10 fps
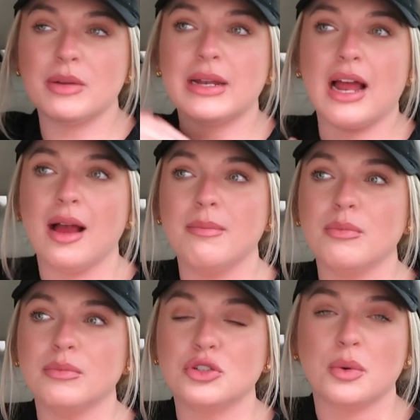I mean,
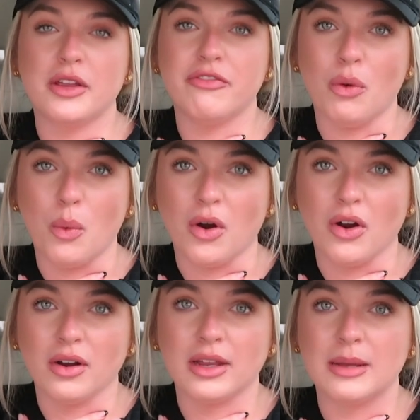I'm
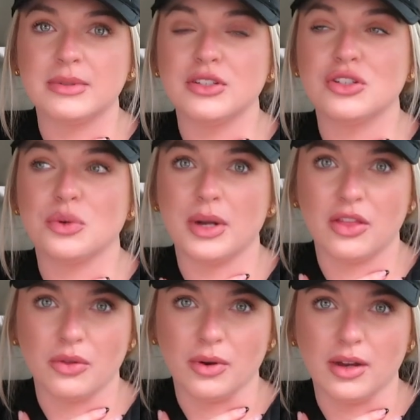24, Gibson's
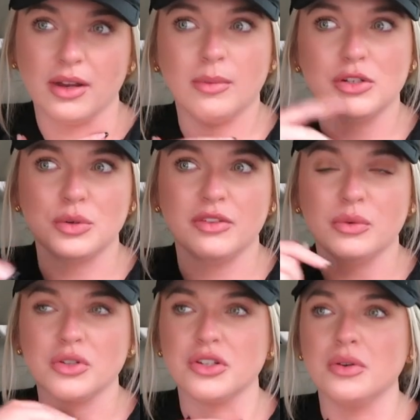23, he'll be
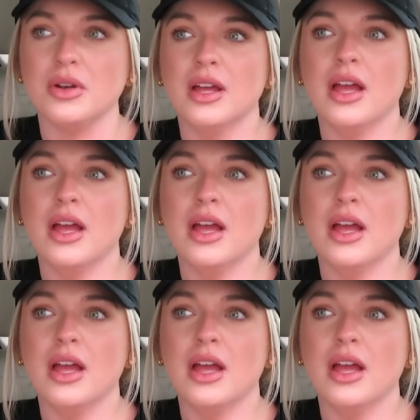24 soon,